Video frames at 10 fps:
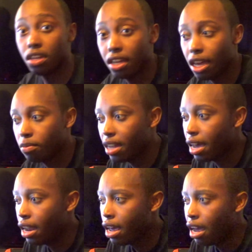any games
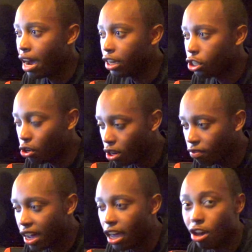that I showed
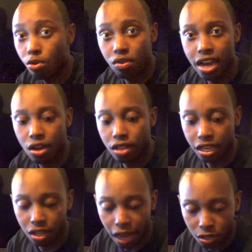off that I own now
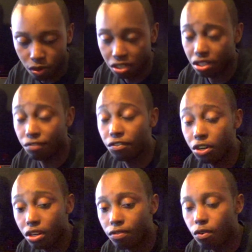that you guys want to see
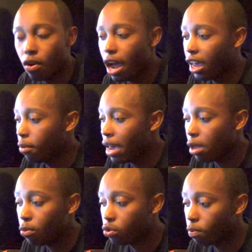footage for, I am
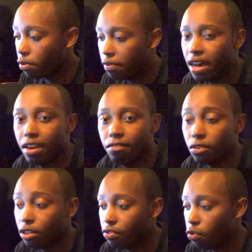able to provide
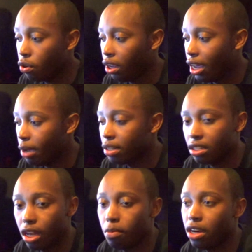footage for the game.
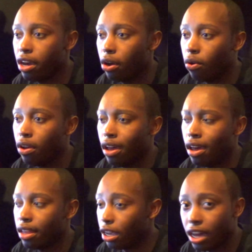Just let me know
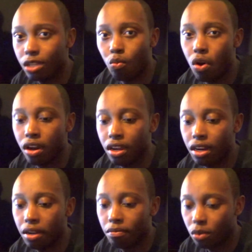that you guys
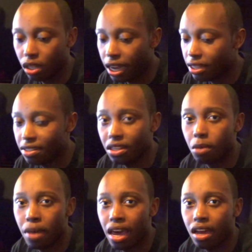wanted. Like to see
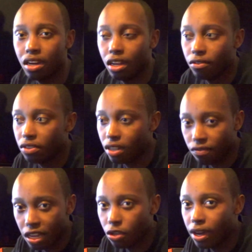demand of
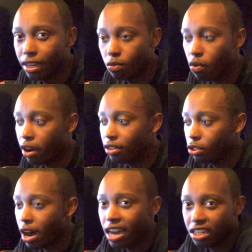stuff that you guys want,
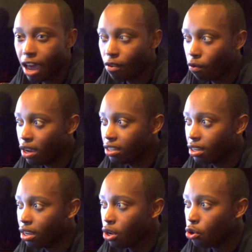so I actually have a
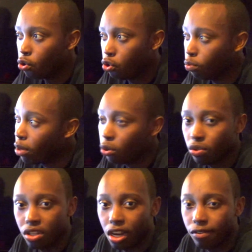reason to
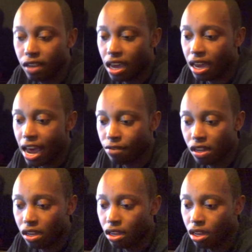post stuff and have
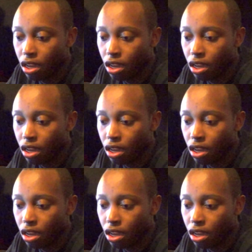a